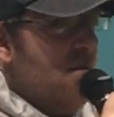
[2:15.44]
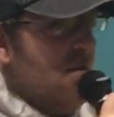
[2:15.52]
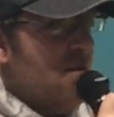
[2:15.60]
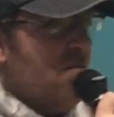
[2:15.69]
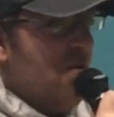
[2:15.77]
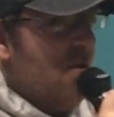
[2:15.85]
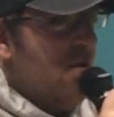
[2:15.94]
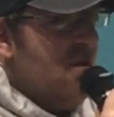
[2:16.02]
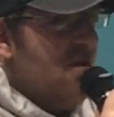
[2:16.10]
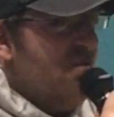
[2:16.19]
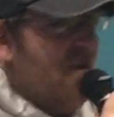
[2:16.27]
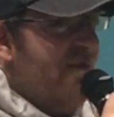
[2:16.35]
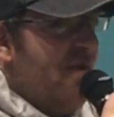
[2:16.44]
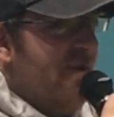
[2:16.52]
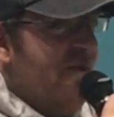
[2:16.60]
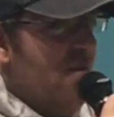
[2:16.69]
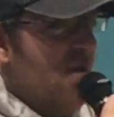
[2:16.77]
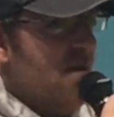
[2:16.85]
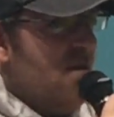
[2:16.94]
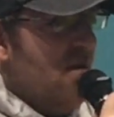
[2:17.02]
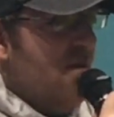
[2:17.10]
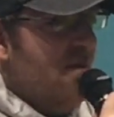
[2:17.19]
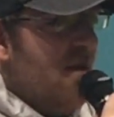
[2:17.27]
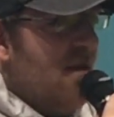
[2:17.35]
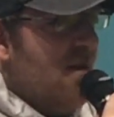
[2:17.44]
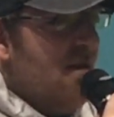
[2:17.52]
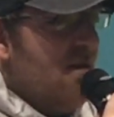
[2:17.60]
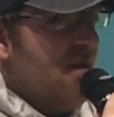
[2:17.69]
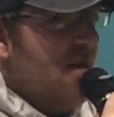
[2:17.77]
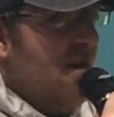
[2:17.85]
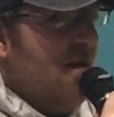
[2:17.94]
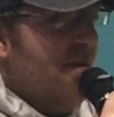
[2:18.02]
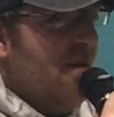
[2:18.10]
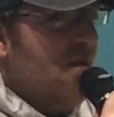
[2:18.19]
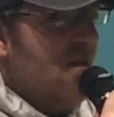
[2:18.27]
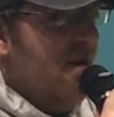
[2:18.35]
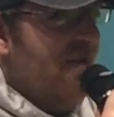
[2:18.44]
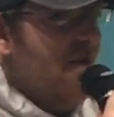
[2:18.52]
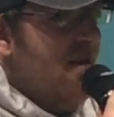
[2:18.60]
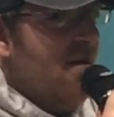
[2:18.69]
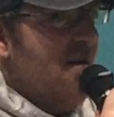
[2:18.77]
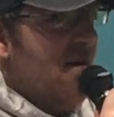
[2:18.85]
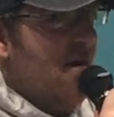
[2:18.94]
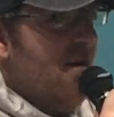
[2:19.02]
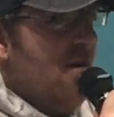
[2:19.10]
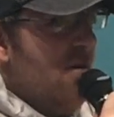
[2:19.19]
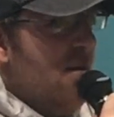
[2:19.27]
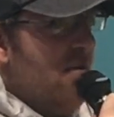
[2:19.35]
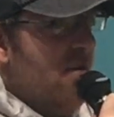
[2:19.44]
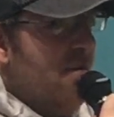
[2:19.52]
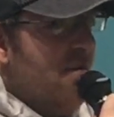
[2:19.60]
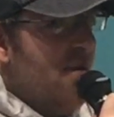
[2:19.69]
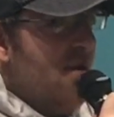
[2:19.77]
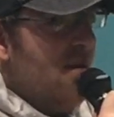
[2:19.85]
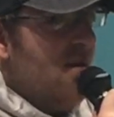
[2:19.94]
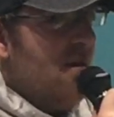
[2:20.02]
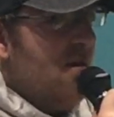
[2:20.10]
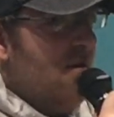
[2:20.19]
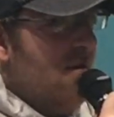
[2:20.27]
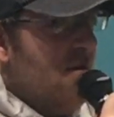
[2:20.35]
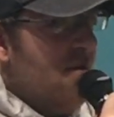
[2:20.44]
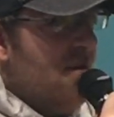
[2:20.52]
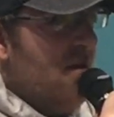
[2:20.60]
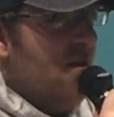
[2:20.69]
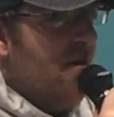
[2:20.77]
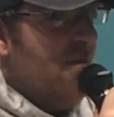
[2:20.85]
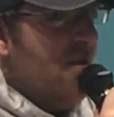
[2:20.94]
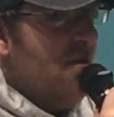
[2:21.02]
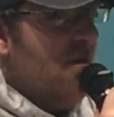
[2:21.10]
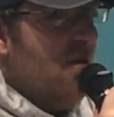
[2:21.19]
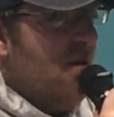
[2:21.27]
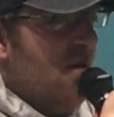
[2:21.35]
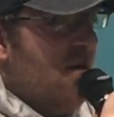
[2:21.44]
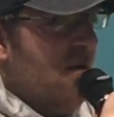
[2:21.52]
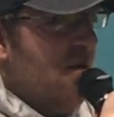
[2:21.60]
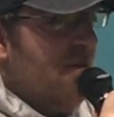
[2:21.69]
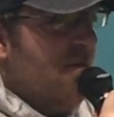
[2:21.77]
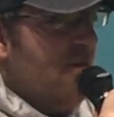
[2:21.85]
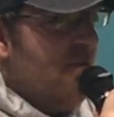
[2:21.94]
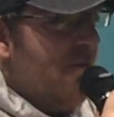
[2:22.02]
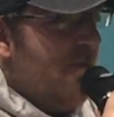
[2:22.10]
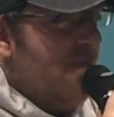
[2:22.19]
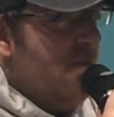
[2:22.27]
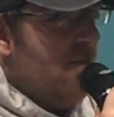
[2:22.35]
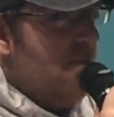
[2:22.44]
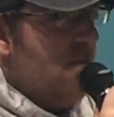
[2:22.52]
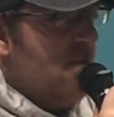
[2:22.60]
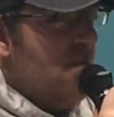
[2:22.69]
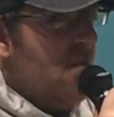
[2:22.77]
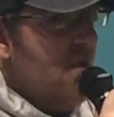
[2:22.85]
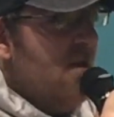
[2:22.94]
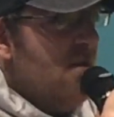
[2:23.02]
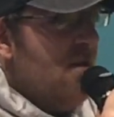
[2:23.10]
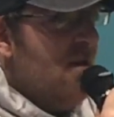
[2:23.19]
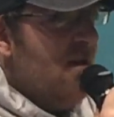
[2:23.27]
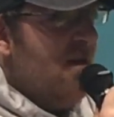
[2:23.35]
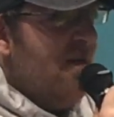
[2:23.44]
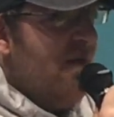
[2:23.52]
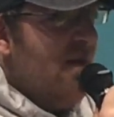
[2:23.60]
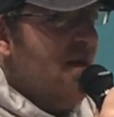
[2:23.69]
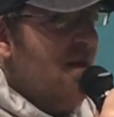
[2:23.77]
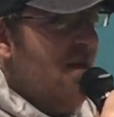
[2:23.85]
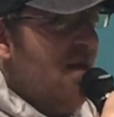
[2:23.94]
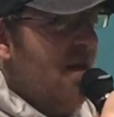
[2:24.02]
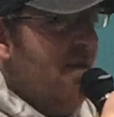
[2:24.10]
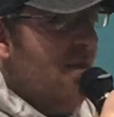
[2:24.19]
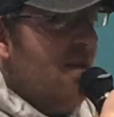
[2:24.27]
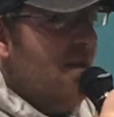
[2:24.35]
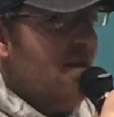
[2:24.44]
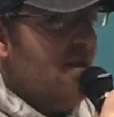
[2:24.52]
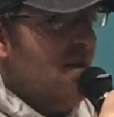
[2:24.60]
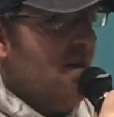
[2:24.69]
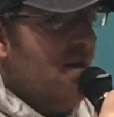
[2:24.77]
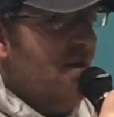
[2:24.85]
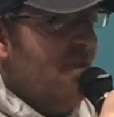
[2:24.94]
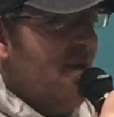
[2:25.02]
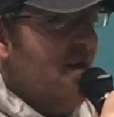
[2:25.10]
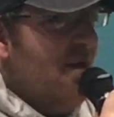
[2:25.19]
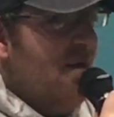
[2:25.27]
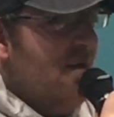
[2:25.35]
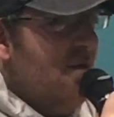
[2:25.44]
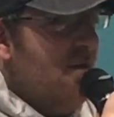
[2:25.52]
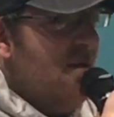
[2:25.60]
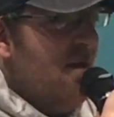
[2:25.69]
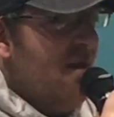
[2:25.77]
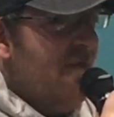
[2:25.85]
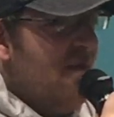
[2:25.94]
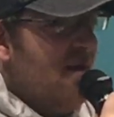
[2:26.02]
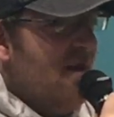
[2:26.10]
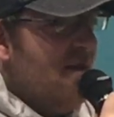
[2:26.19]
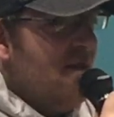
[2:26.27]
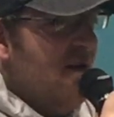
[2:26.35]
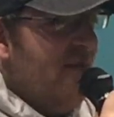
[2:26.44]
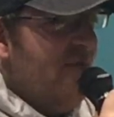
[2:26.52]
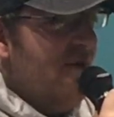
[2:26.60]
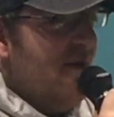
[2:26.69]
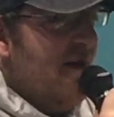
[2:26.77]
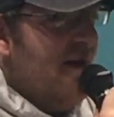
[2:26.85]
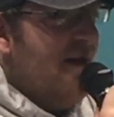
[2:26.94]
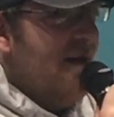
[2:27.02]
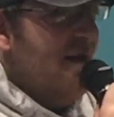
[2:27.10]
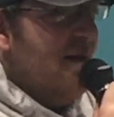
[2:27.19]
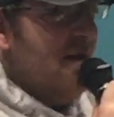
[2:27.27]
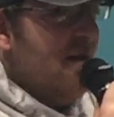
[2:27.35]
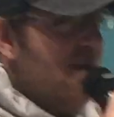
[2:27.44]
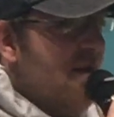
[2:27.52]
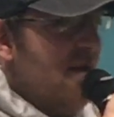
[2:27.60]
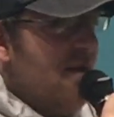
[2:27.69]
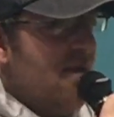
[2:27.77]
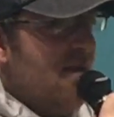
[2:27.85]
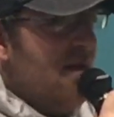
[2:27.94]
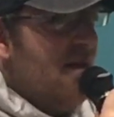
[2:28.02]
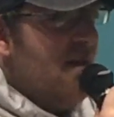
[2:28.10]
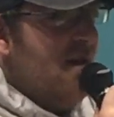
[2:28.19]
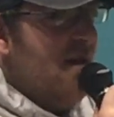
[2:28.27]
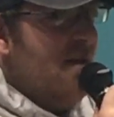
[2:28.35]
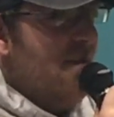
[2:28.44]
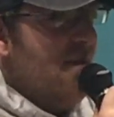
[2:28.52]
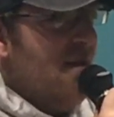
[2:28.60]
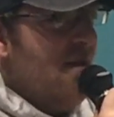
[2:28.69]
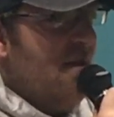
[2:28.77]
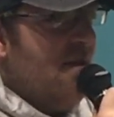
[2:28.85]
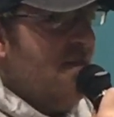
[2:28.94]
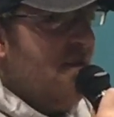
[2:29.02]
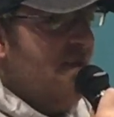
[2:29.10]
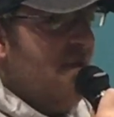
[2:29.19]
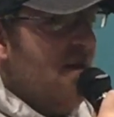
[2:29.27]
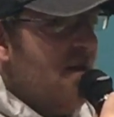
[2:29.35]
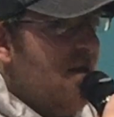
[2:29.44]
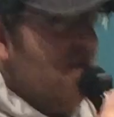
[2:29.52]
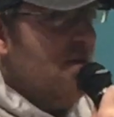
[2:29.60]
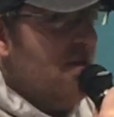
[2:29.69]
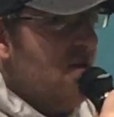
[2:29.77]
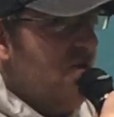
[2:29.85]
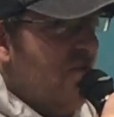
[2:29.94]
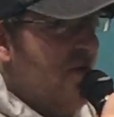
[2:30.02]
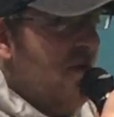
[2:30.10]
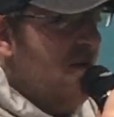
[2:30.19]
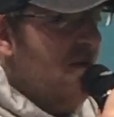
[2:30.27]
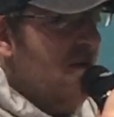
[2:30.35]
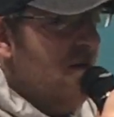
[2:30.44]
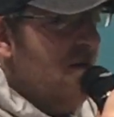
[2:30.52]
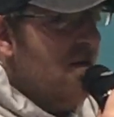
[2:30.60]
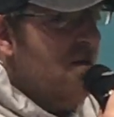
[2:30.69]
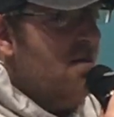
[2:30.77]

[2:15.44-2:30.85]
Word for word: this world is rough and a man's gonna make it, he's gotta be tough. I know I wouldn't be there to help you along. So I give you that name and I said goodbye, and you'd have to get tough or die. It's that name that helped to make you strong.